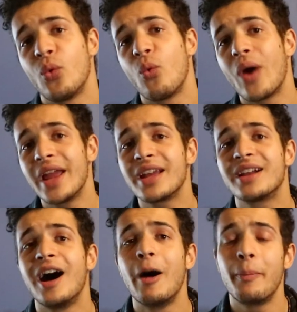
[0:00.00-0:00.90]

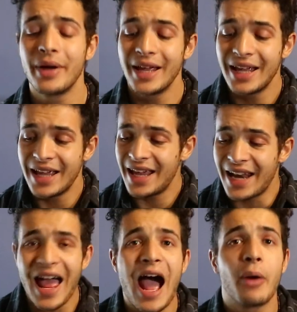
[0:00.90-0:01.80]
wake up
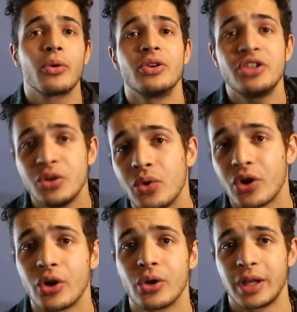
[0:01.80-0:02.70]
an hour too
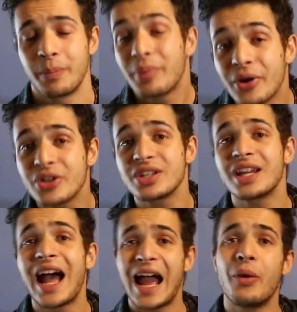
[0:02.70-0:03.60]
early.
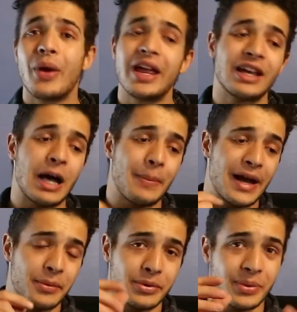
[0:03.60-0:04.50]
Personally, I wake up
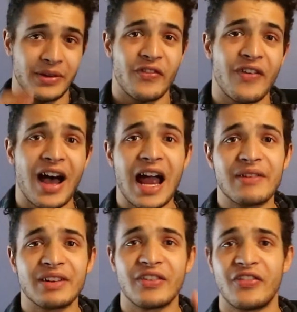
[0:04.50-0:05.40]
anywhere between
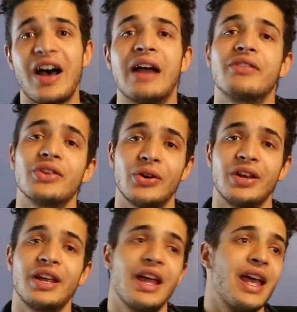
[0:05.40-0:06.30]
5 and
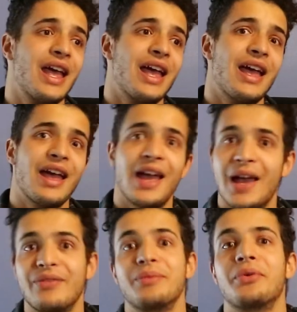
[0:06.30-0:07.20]
5:30
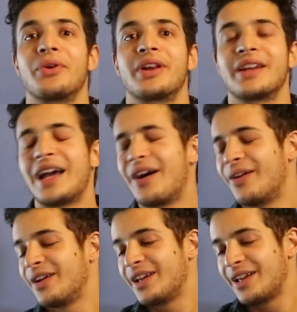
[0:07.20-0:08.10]
every morning.
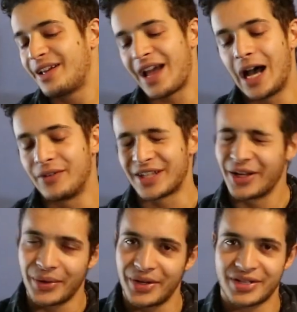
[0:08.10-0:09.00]
Now, Alphas, I
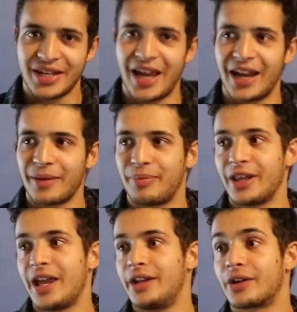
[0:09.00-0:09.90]
know you're saying, like,
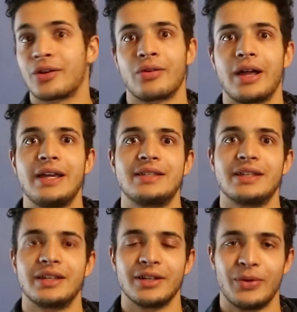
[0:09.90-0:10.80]
Blade, you're
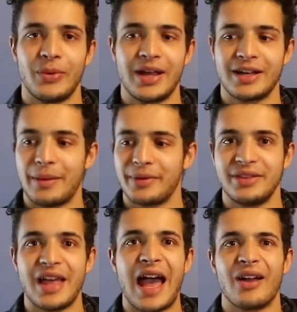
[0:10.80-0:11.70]
crazy. You're going to wake
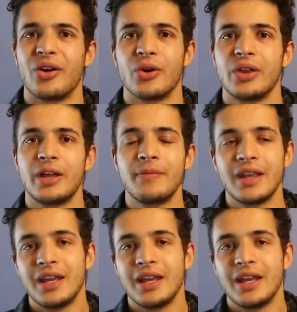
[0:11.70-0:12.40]
up that early?